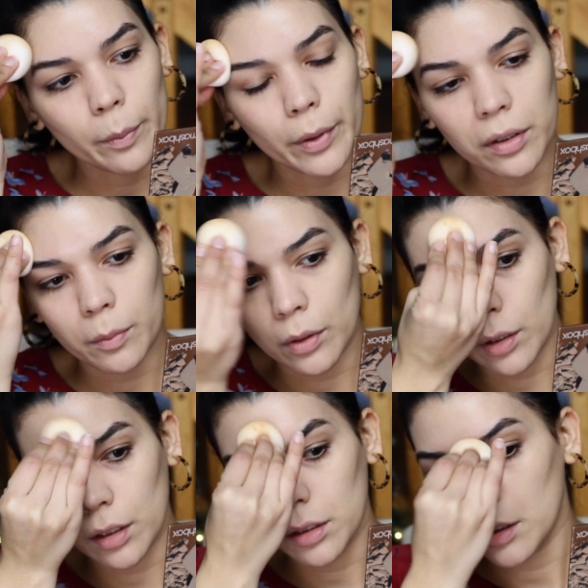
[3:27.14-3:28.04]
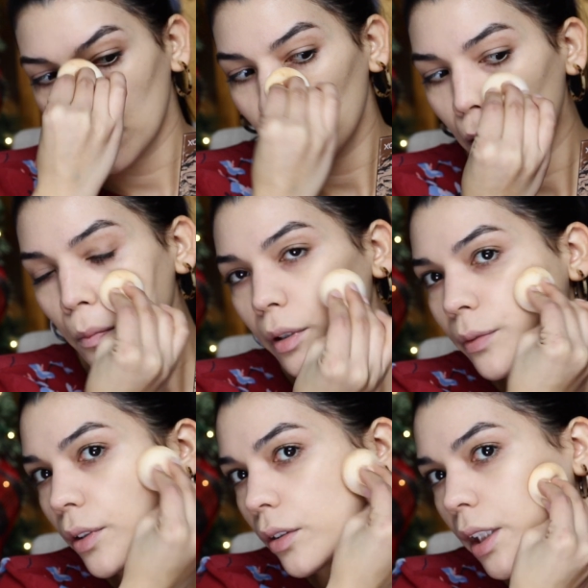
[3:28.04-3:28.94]
bit buildable, but
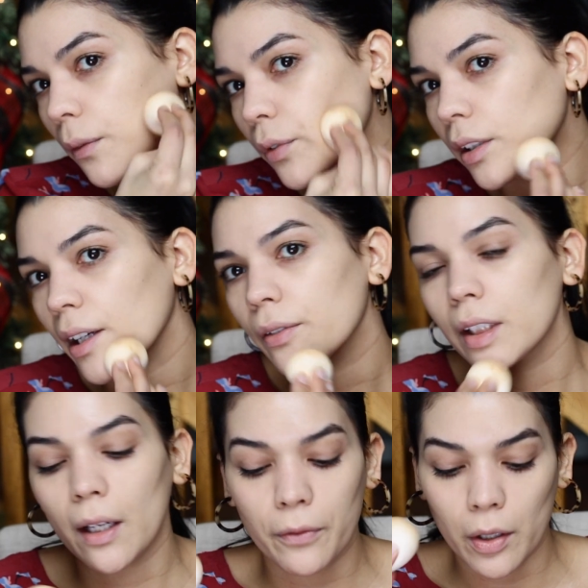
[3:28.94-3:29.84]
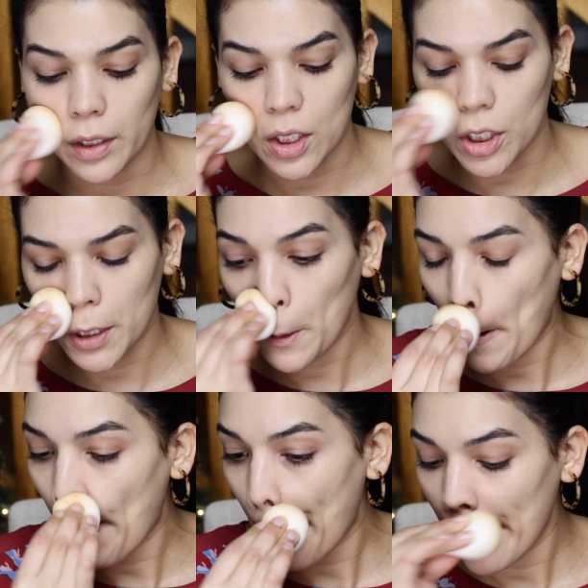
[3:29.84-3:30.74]
if you're looking for an everyday foundation
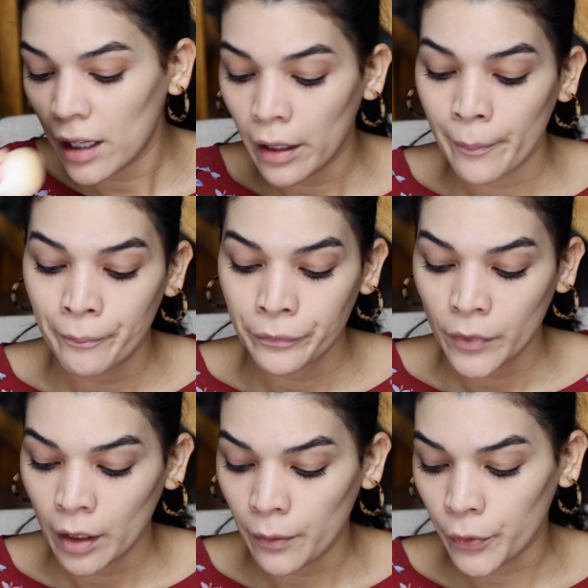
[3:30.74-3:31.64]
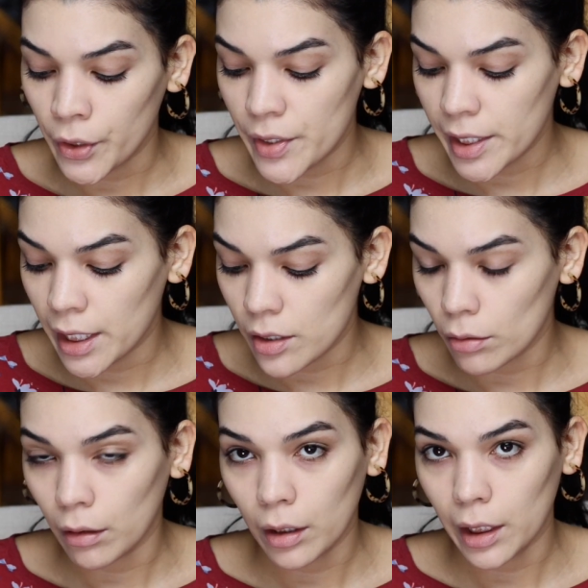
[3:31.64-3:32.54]
and for your skin
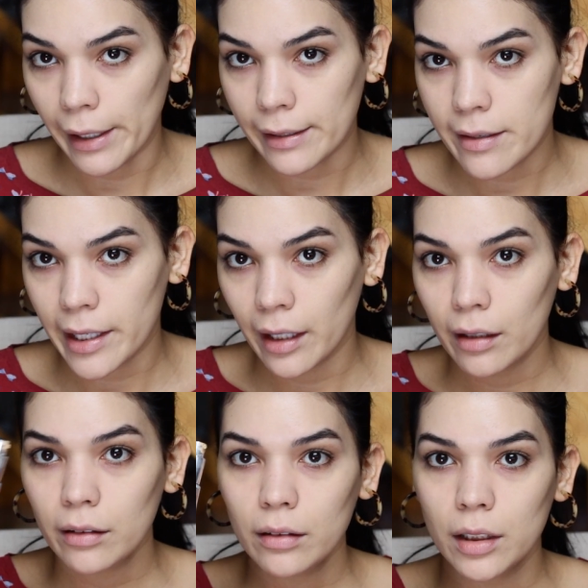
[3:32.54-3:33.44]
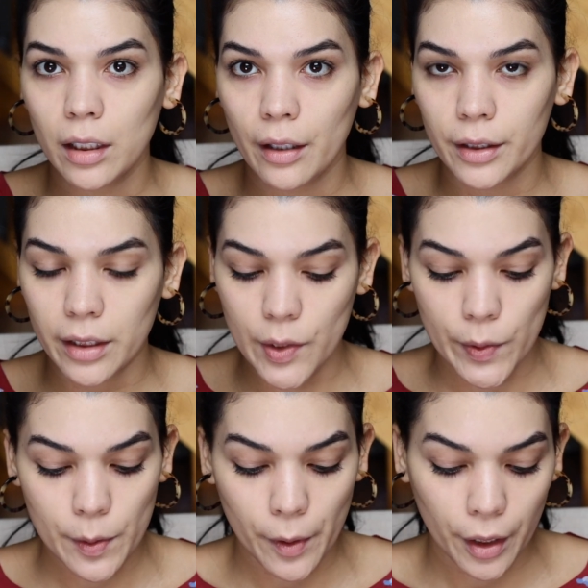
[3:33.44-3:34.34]
to look like skin, this
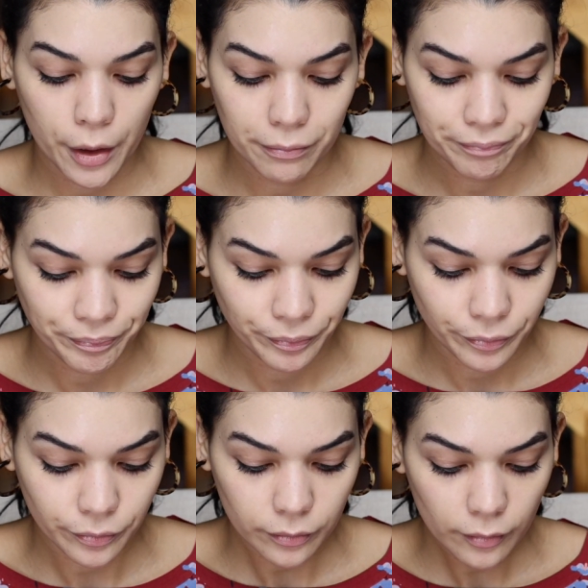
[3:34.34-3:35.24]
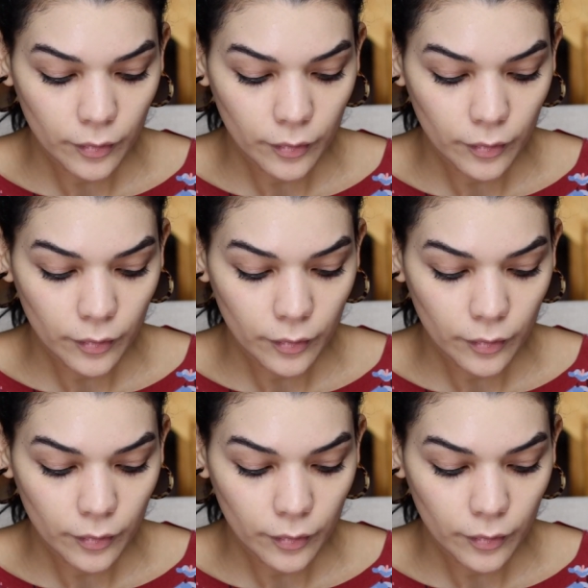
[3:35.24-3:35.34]
one's pretty good.